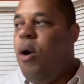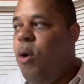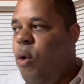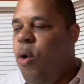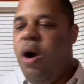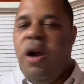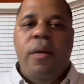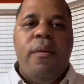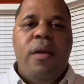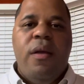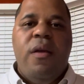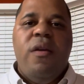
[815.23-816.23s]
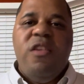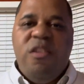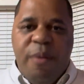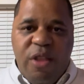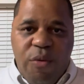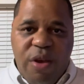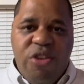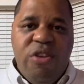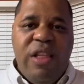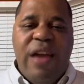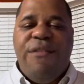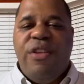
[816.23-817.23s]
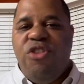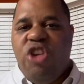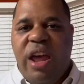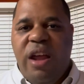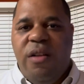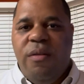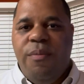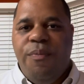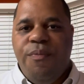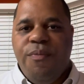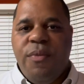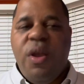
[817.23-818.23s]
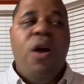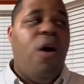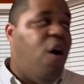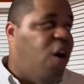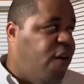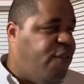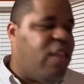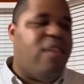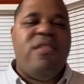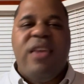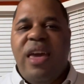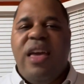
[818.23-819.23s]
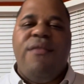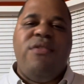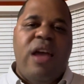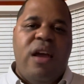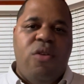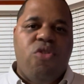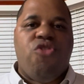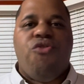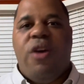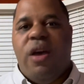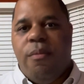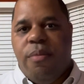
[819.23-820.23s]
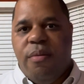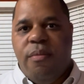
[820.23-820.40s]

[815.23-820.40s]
Or spend the rest of your life in jail, all for the sake of Donald Trump.